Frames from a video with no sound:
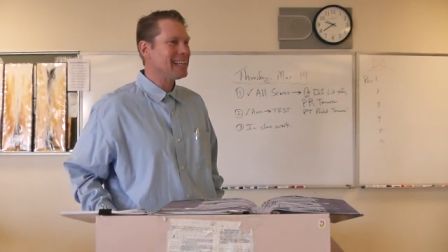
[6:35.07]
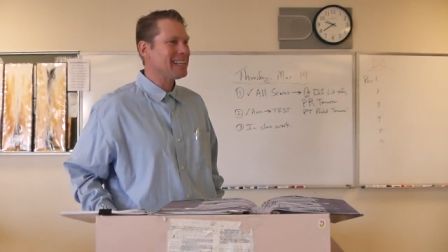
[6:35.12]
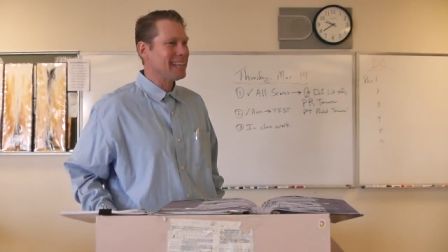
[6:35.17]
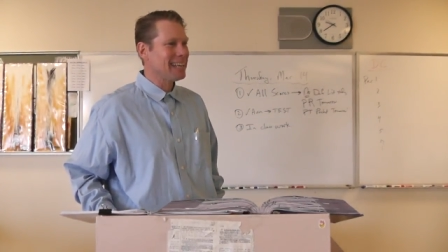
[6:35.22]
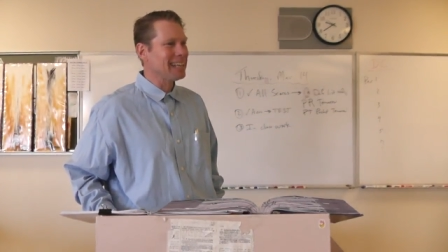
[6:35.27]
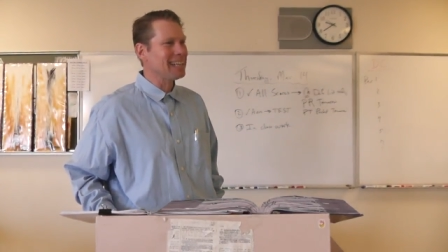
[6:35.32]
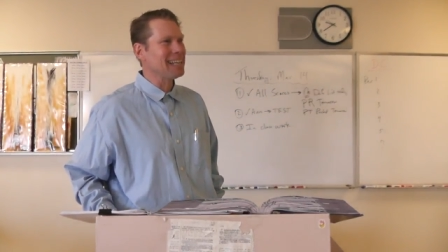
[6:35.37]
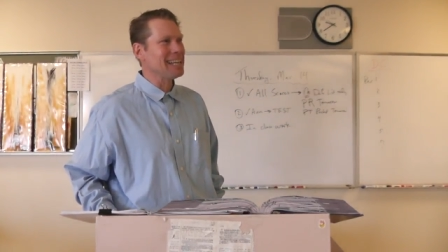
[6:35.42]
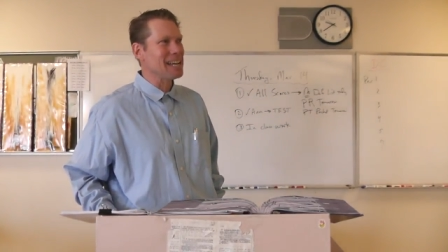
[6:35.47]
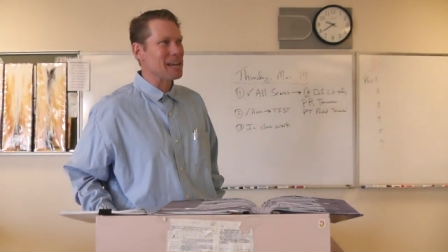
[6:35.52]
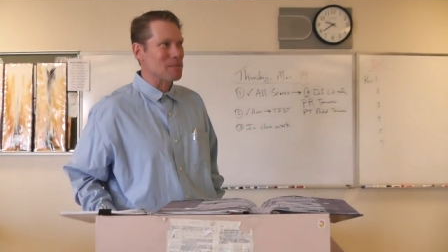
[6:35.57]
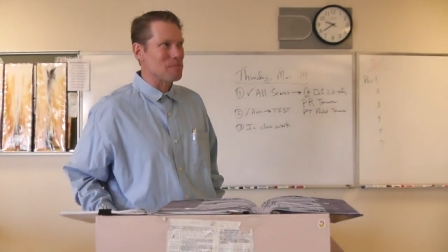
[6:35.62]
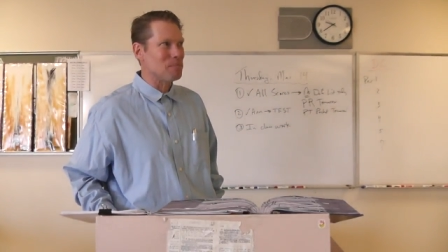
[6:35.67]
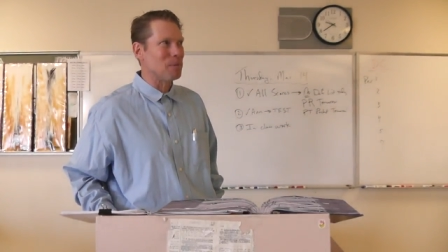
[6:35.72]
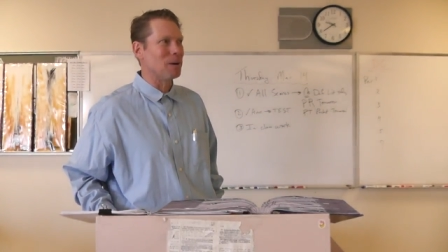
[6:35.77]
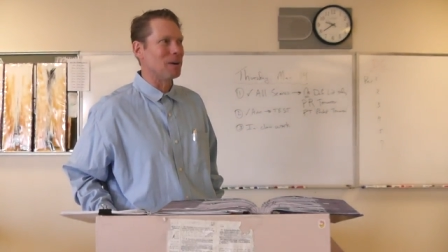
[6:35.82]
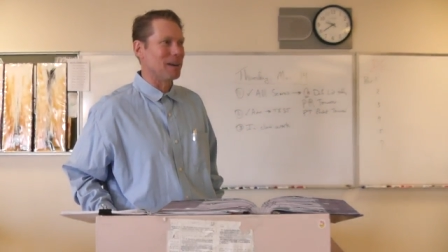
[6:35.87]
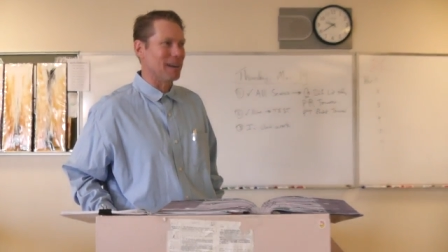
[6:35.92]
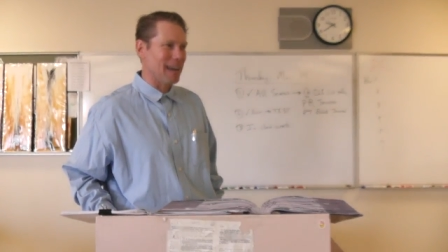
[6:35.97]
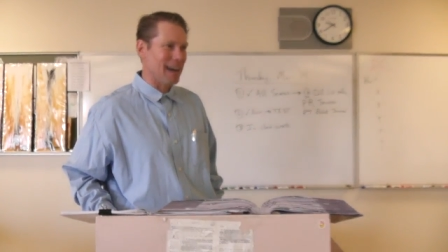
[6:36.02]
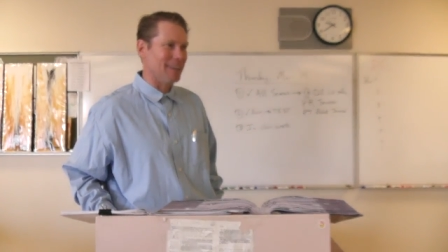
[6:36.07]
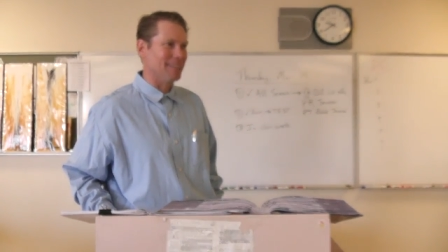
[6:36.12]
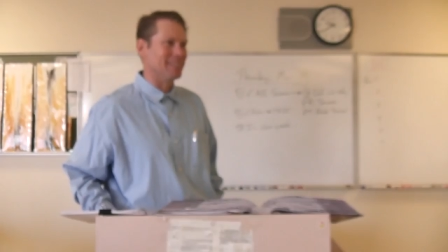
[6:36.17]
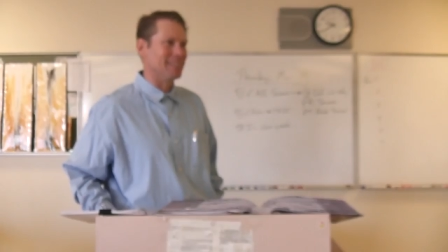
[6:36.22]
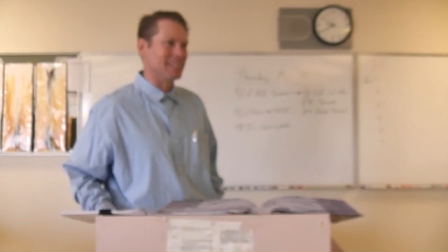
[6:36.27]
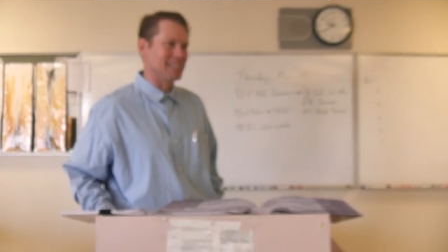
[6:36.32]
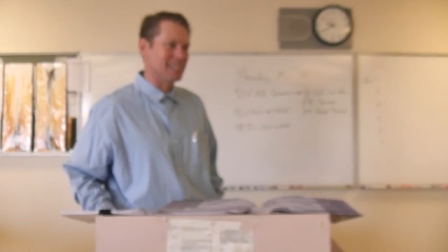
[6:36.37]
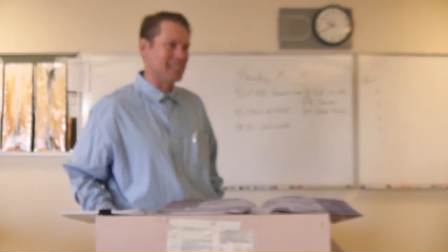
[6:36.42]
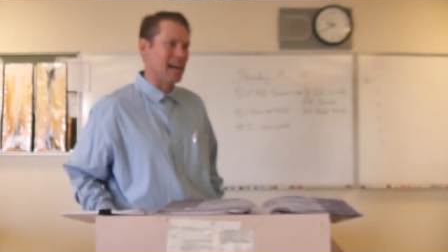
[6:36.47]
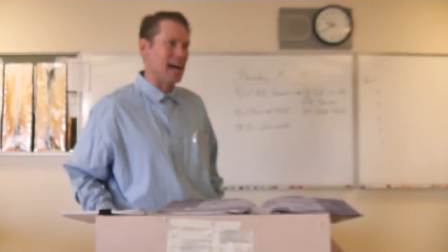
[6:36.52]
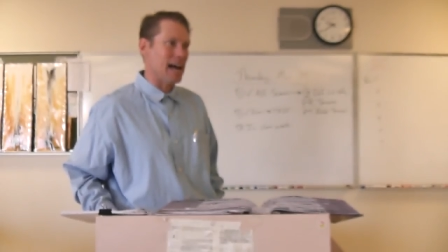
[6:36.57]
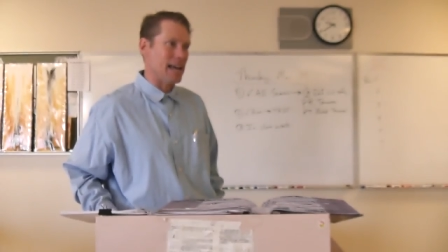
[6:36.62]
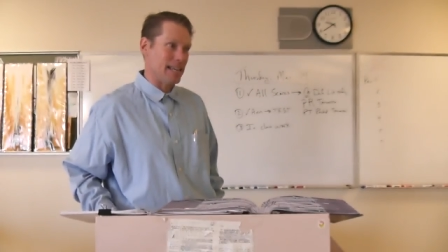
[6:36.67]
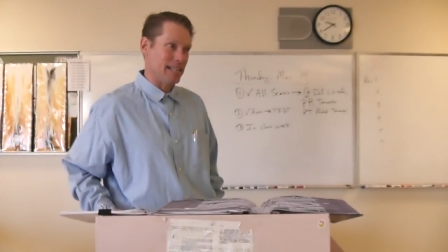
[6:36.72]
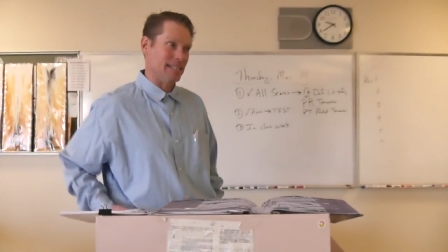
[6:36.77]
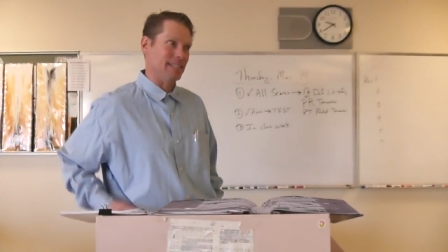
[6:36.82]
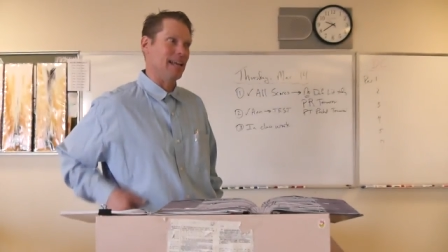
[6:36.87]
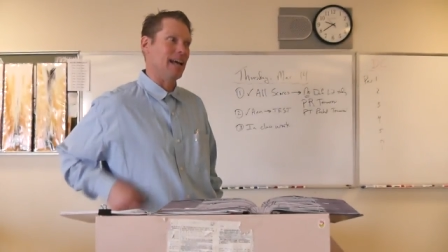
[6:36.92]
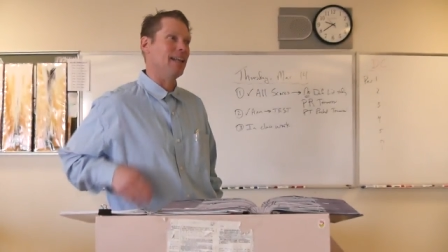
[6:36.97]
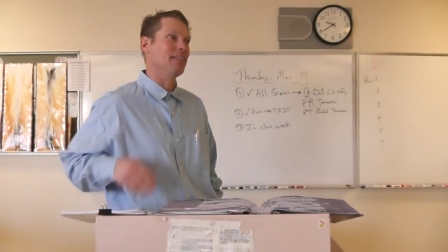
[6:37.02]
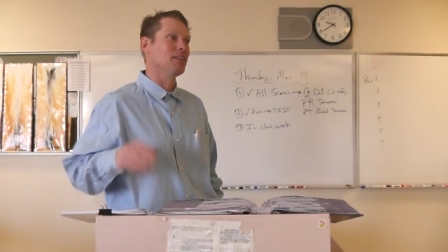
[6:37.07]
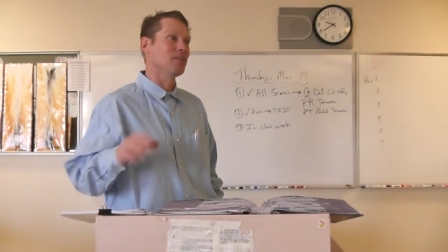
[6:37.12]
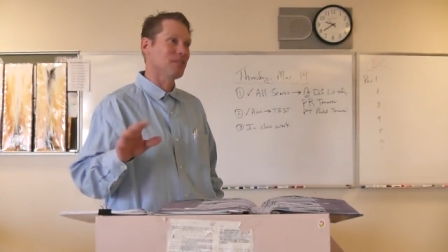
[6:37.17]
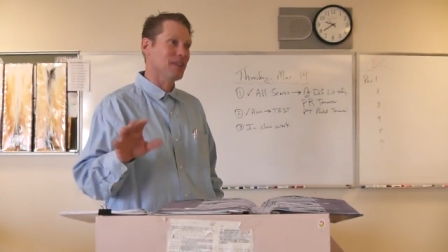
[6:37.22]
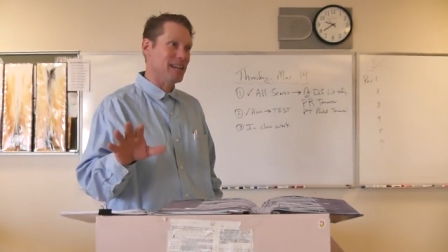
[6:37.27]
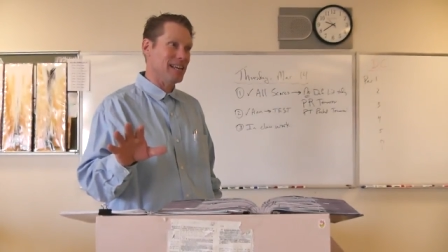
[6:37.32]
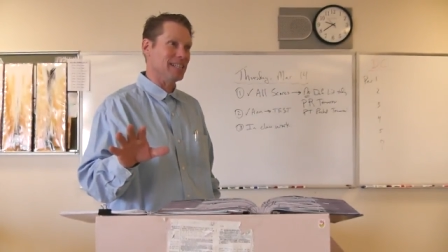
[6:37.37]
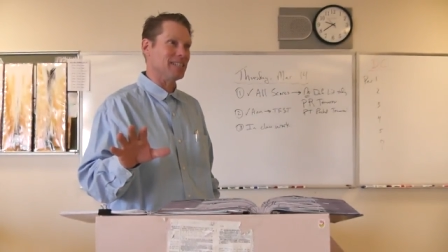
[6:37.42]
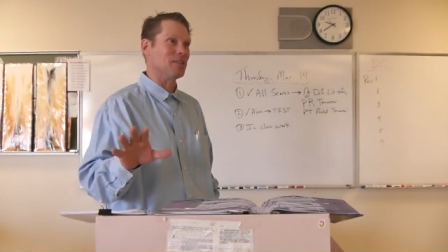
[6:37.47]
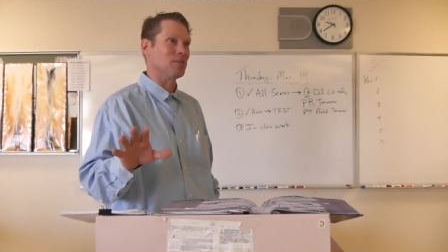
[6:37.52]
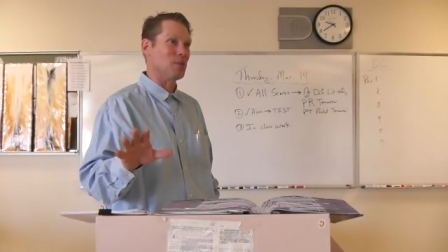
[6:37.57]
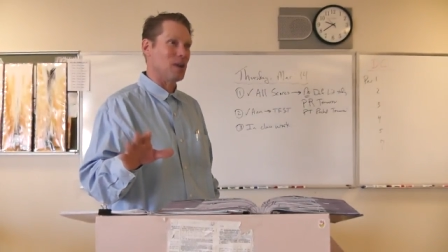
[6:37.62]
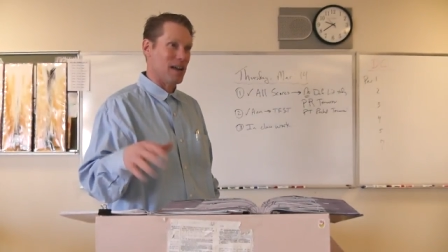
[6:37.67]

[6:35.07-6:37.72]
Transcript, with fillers: Killing a bird out of the sky is not the reason